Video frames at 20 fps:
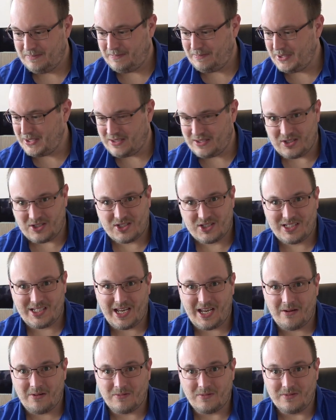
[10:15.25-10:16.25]
But the
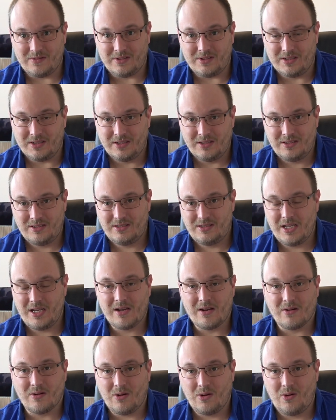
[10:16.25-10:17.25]
sound,
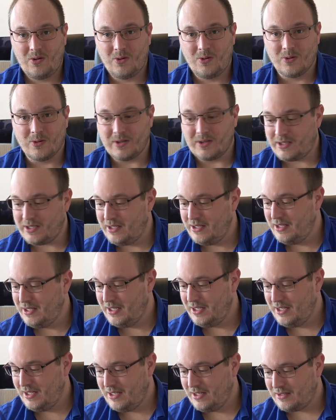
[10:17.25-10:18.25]
dear Lord.
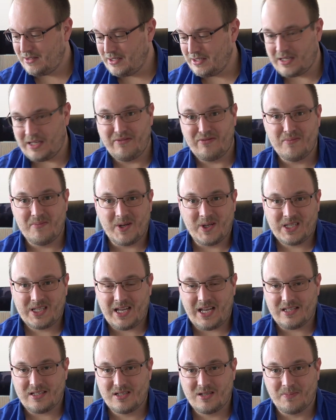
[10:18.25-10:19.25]
Like, even my
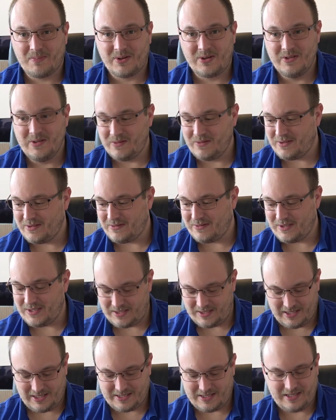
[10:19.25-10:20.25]
cats approved of
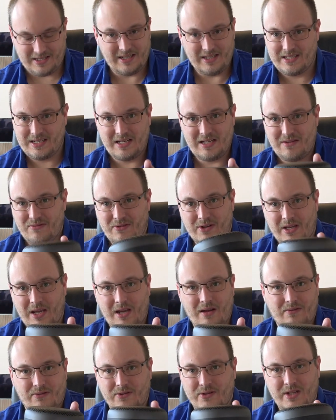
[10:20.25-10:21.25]
it. Like, they never
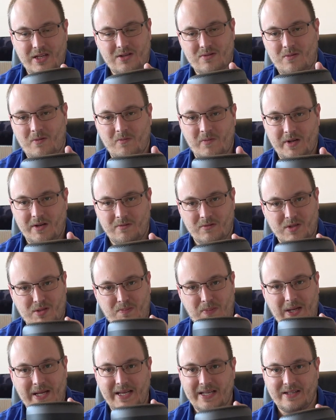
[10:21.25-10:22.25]
cared for this one when it was
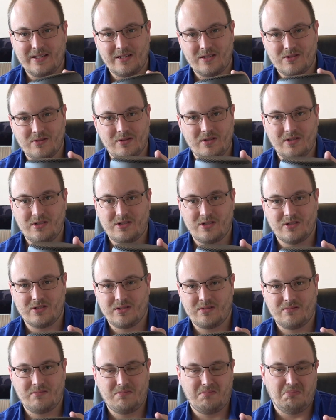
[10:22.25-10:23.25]
playing. They sort of
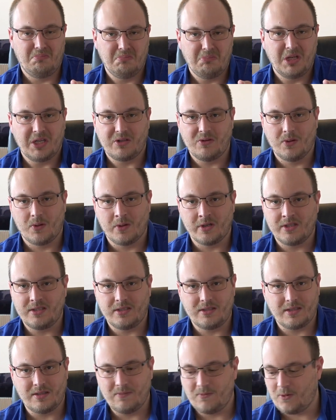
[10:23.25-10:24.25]
just ignored
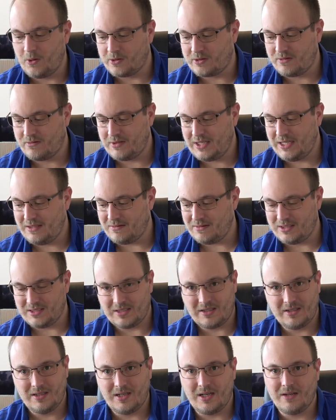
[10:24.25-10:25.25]
it and walked around it.
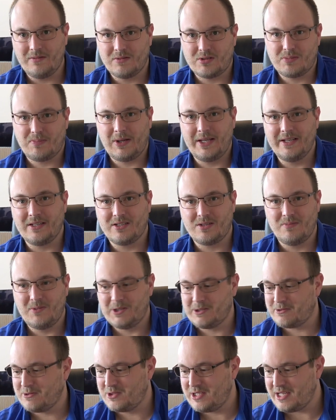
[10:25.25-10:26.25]
I was playing some
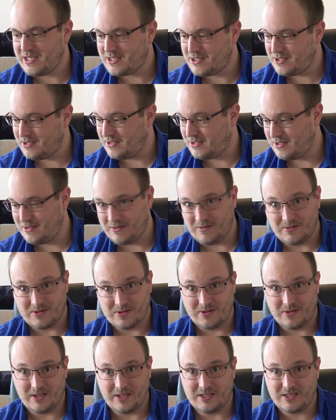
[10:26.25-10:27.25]
Michael Jackson tunes
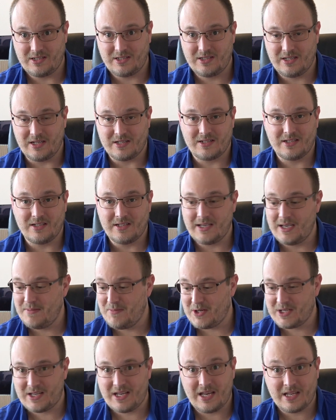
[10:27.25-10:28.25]
on this yesterday, and
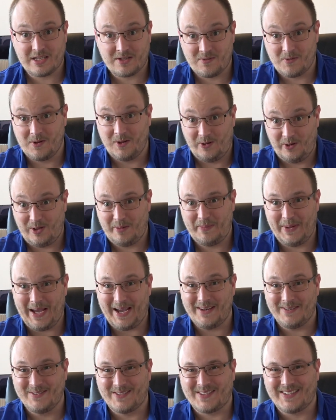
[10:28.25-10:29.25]
my cats were all
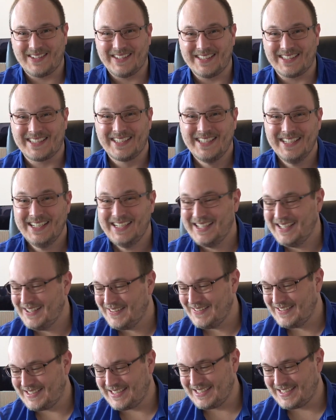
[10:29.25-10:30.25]
about it,
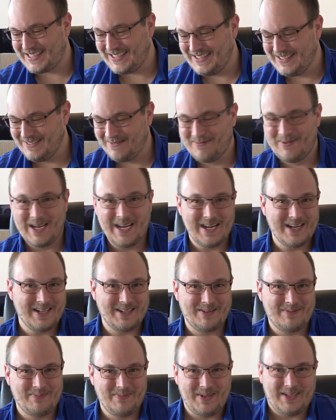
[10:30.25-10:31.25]
which is kind of
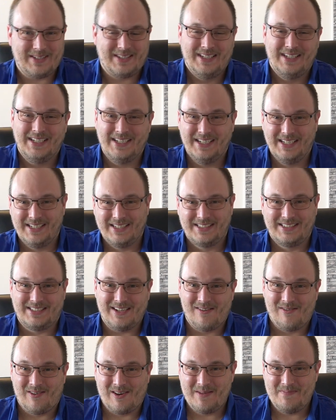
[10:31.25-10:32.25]
weird. But
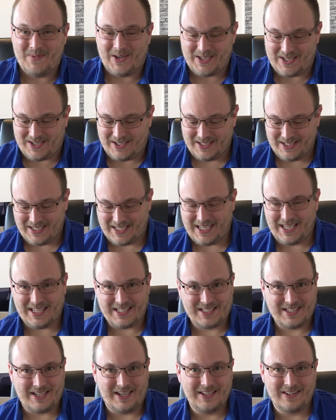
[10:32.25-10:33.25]
generally, my
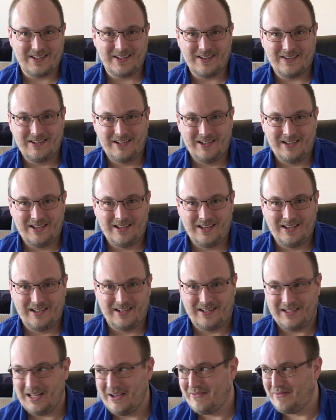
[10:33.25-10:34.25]
cats either
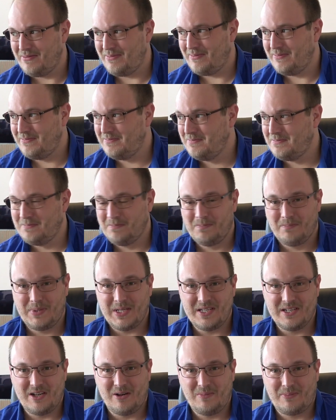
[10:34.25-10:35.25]
love
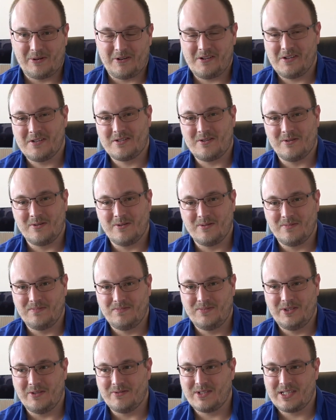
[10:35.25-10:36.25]
B&O products or
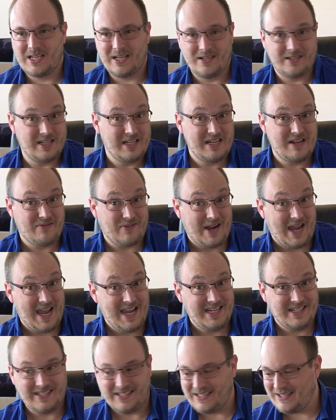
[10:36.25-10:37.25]
don't care. They never
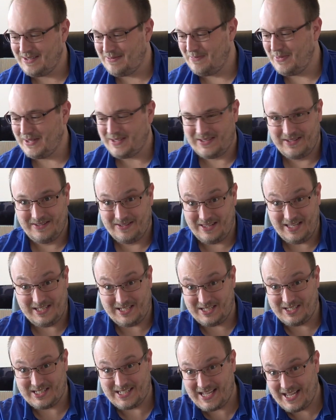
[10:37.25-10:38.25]
hate it, but
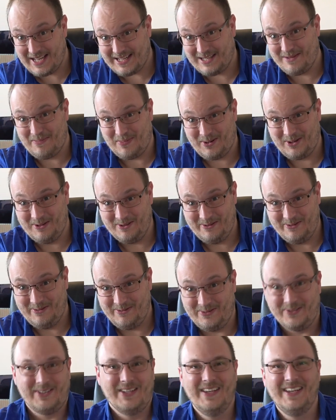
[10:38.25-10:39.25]
this is cat
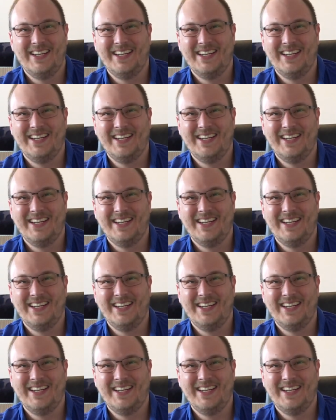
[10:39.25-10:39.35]
approved.